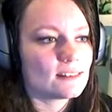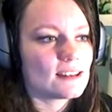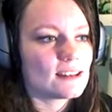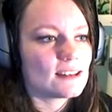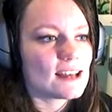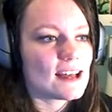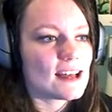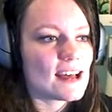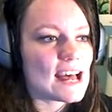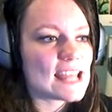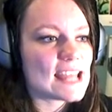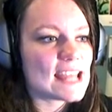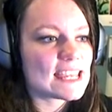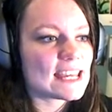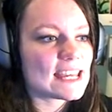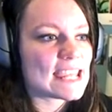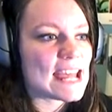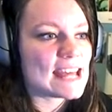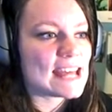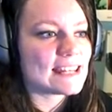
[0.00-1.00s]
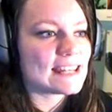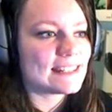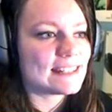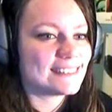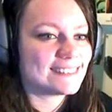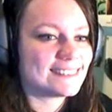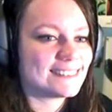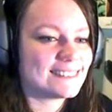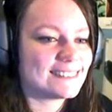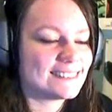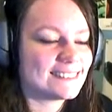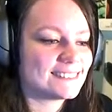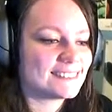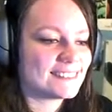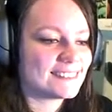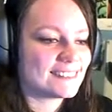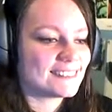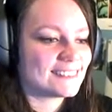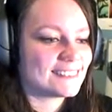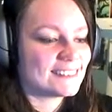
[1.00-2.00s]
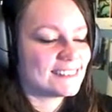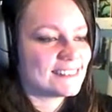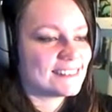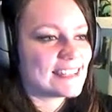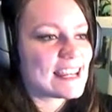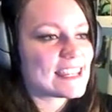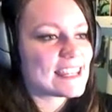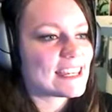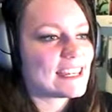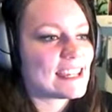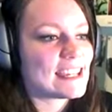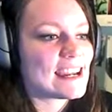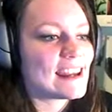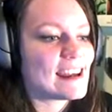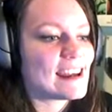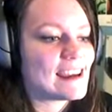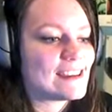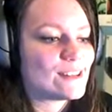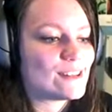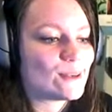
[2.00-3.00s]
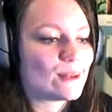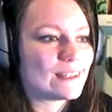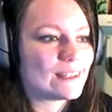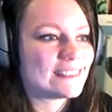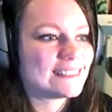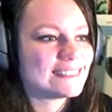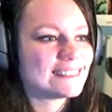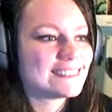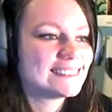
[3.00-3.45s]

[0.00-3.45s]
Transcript: Hi, kitty cat. Catherine? Hi, kitty cat. How you doing?